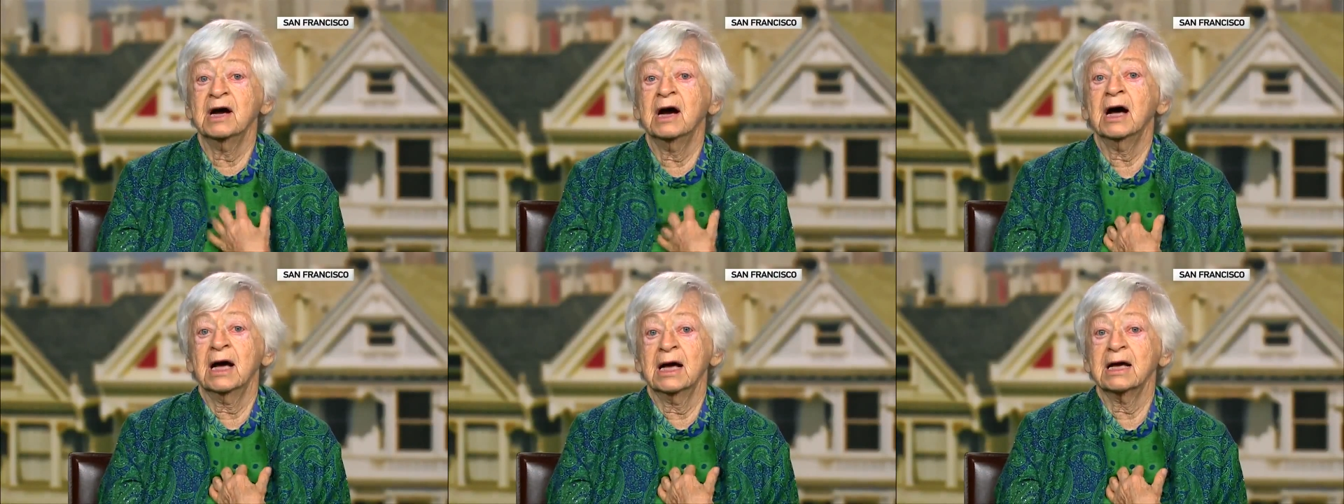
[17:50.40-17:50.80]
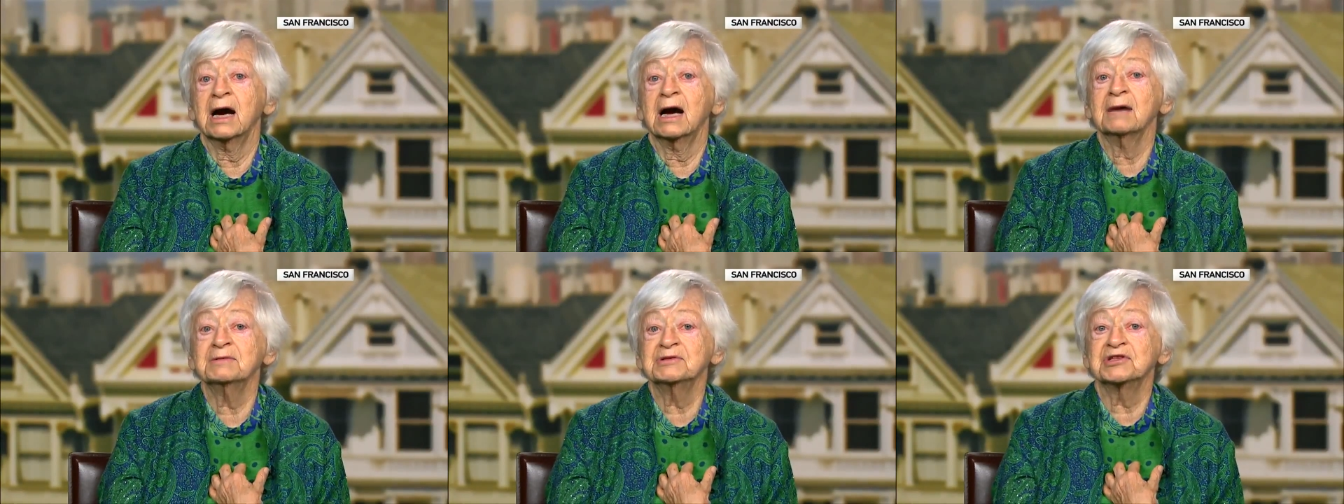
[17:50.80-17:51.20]

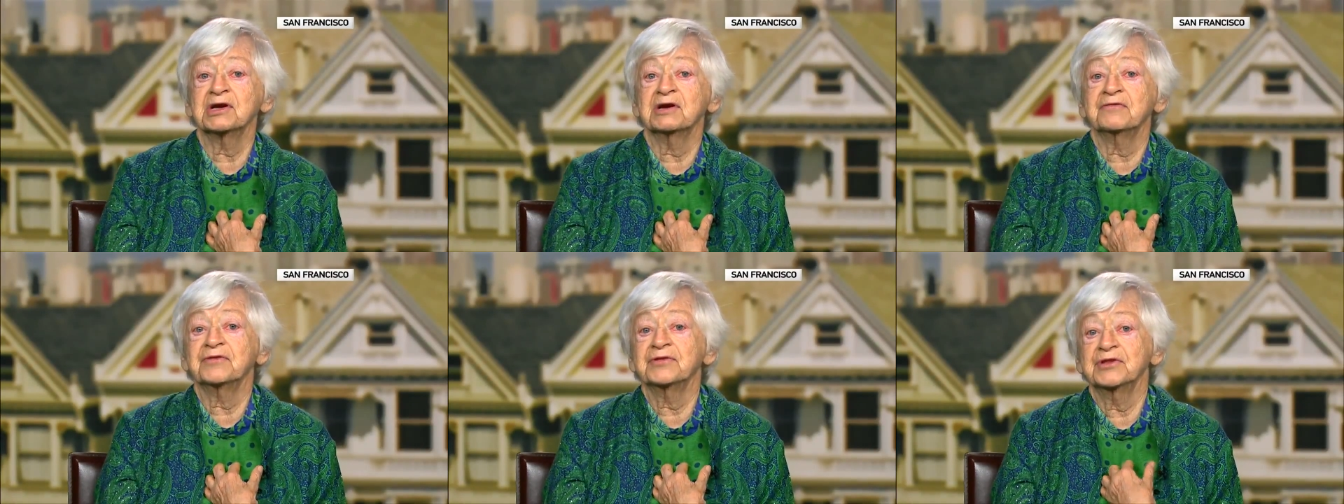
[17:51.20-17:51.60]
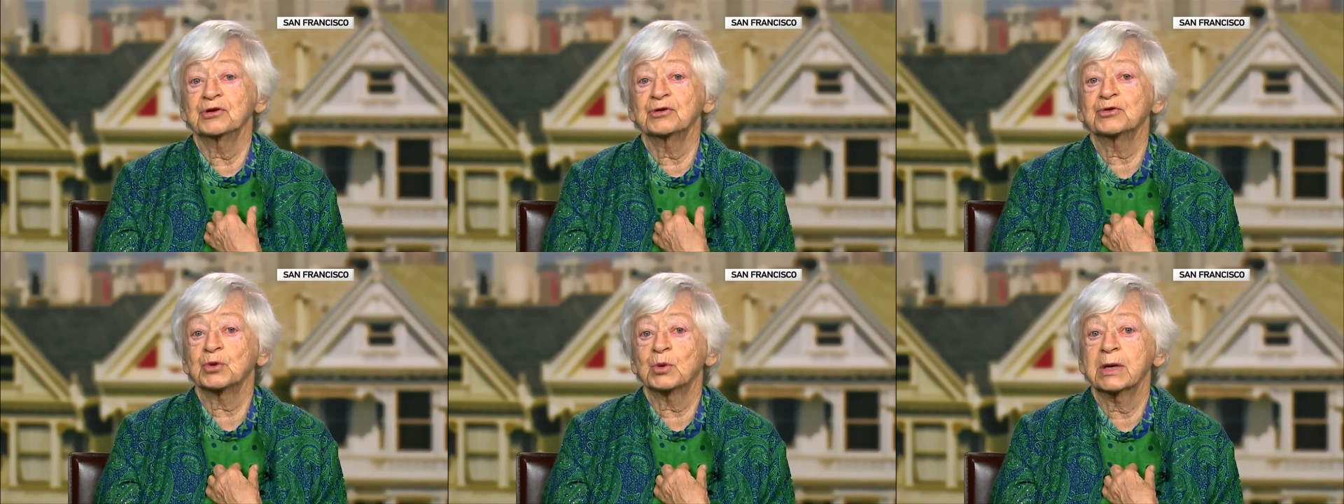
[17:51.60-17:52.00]
I was there for the
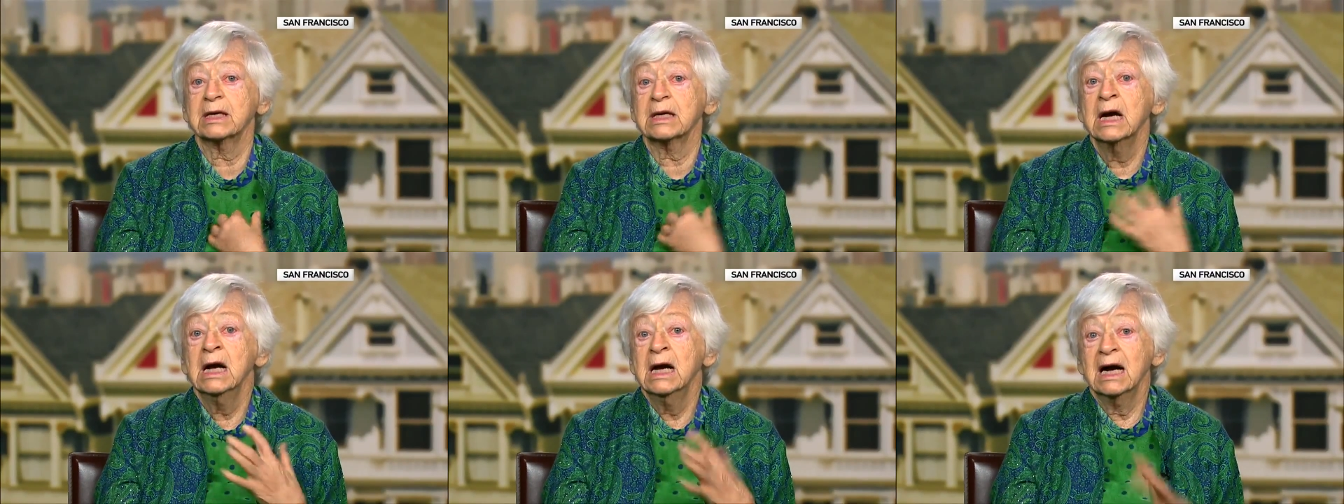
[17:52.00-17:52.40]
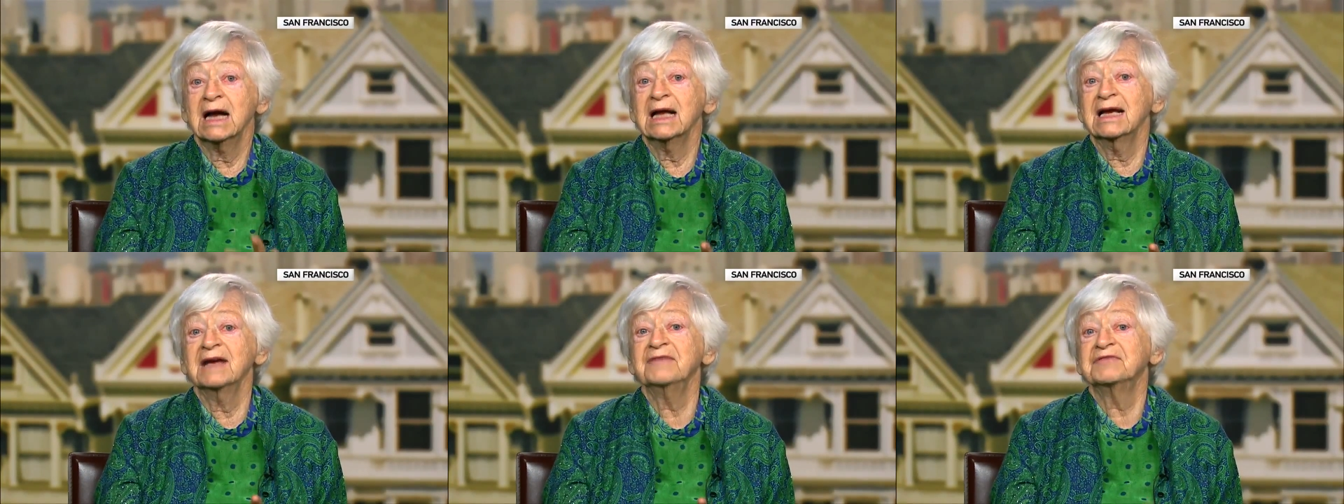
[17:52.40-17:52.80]
earthquake. I
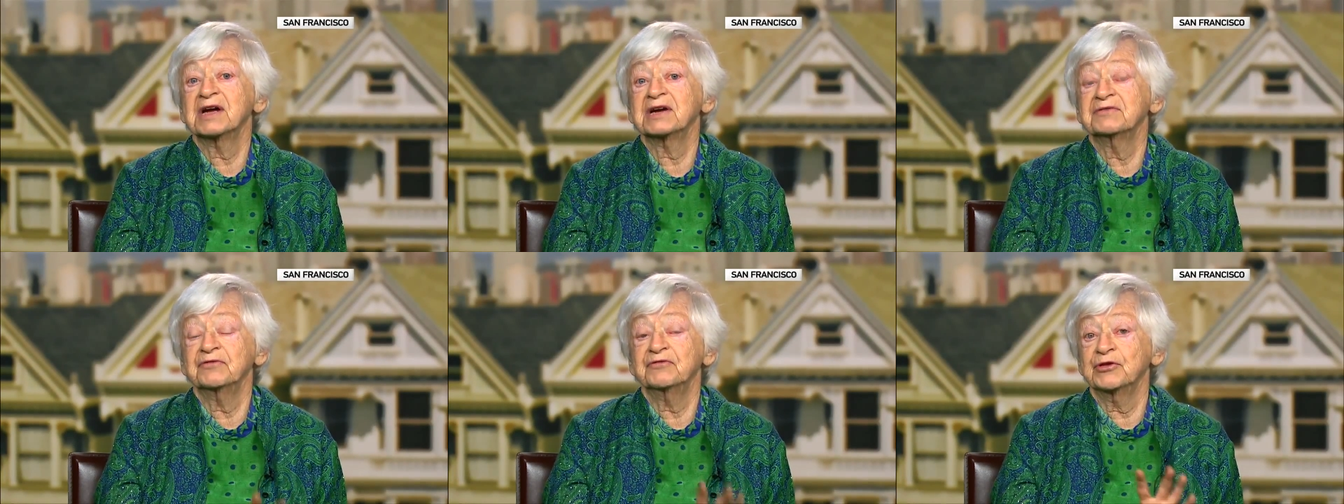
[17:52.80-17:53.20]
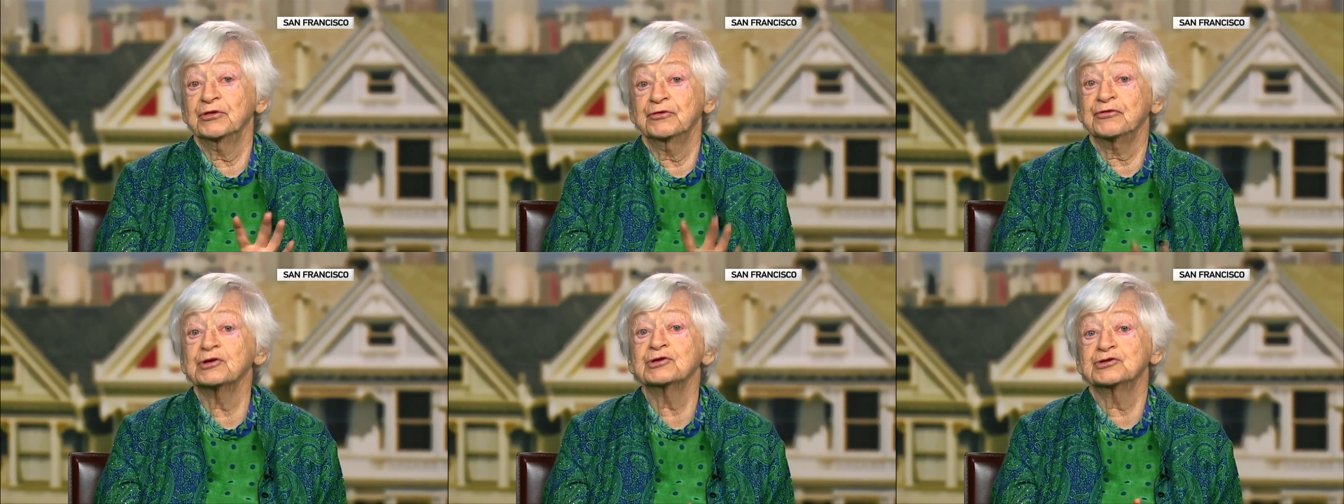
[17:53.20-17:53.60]
left out for the
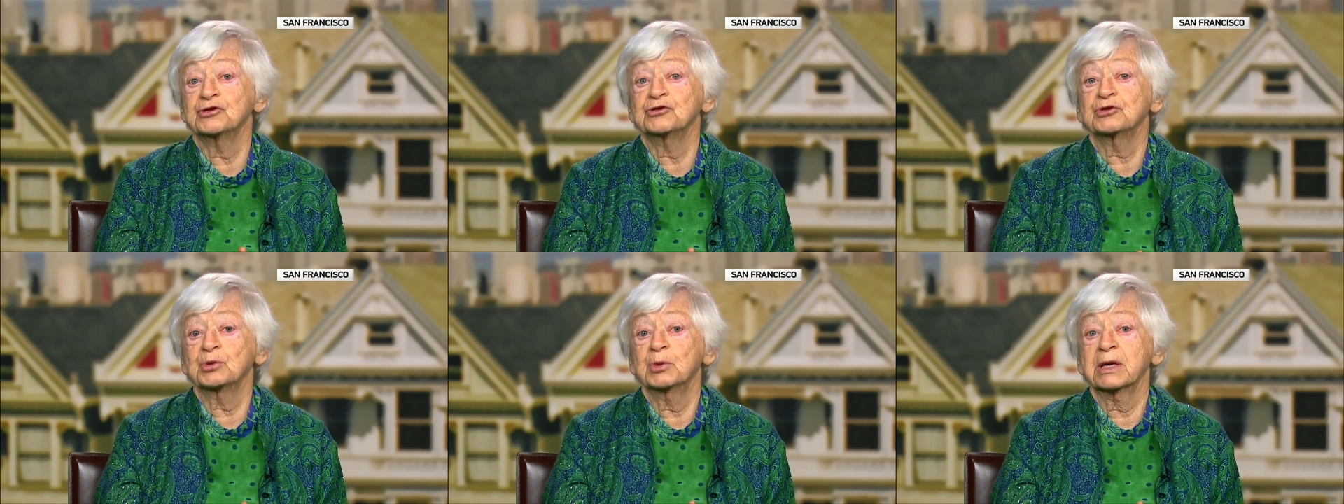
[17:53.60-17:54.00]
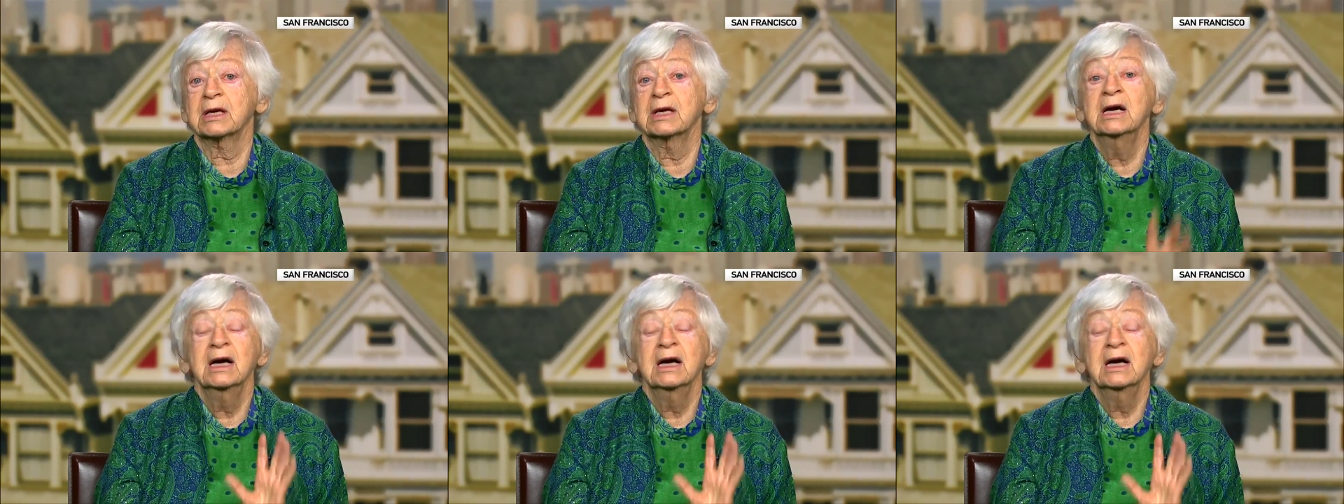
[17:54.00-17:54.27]
first earthquake.